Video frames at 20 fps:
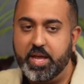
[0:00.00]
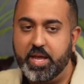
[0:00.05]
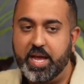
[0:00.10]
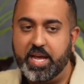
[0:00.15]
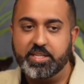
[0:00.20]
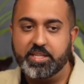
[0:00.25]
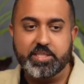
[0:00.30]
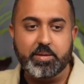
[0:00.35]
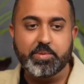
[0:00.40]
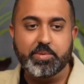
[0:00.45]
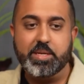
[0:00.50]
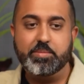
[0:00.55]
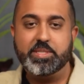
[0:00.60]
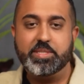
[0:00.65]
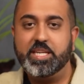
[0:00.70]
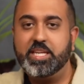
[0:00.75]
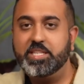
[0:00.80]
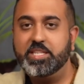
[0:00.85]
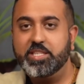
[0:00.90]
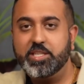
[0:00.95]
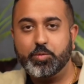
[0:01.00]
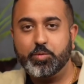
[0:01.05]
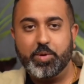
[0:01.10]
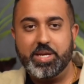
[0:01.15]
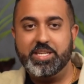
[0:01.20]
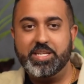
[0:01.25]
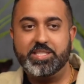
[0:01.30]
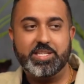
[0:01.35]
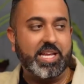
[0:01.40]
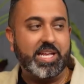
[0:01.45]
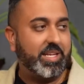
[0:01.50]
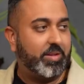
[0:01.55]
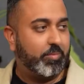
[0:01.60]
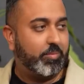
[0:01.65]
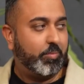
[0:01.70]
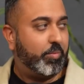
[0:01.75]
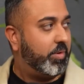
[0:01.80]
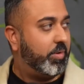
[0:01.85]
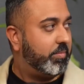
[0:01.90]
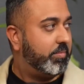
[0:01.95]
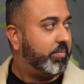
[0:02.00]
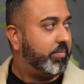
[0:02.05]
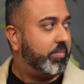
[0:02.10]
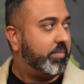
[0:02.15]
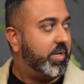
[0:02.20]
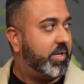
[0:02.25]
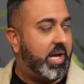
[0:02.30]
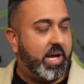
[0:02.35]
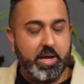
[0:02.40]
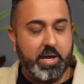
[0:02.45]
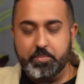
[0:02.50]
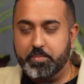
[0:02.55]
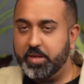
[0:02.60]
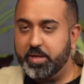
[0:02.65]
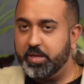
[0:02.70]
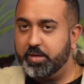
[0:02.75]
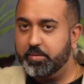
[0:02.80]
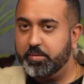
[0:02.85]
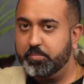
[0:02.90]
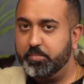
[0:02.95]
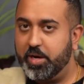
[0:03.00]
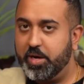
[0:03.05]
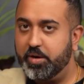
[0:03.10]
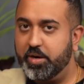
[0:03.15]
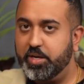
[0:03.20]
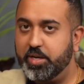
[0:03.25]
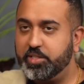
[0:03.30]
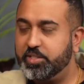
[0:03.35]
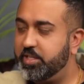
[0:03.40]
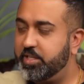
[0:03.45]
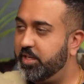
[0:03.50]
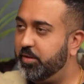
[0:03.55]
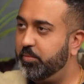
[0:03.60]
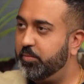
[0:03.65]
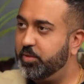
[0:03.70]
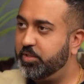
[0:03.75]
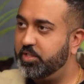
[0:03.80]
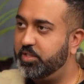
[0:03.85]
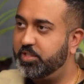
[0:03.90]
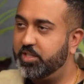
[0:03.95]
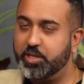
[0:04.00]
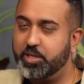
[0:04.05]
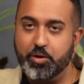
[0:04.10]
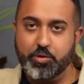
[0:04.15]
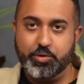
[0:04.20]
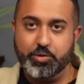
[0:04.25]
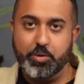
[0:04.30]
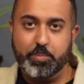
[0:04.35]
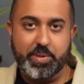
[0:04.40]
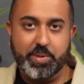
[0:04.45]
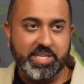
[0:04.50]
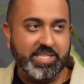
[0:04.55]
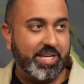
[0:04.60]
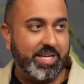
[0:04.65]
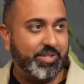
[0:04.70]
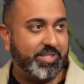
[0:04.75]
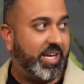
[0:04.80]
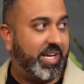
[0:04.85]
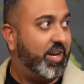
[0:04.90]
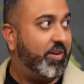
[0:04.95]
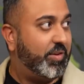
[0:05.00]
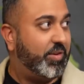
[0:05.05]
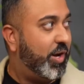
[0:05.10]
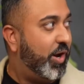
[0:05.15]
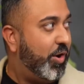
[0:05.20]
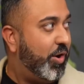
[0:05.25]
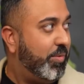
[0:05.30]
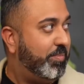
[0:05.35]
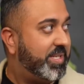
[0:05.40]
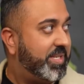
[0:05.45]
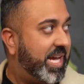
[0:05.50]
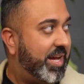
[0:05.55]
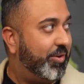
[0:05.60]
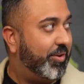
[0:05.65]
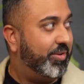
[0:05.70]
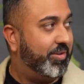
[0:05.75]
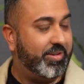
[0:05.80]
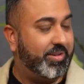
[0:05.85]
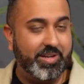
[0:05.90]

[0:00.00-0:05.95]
And sometimes the easiest way is like what Nam and Maharaj did, which is to go to a place outside of your hometown,